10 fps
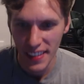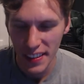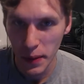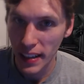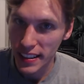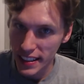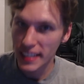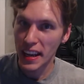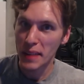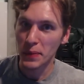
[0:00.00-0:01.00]
but I did
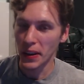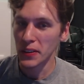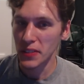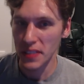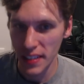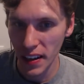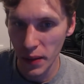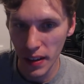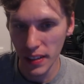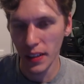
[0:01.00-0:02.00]
name the countries that I
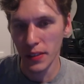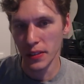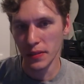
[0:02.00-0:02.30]
wanted to go to.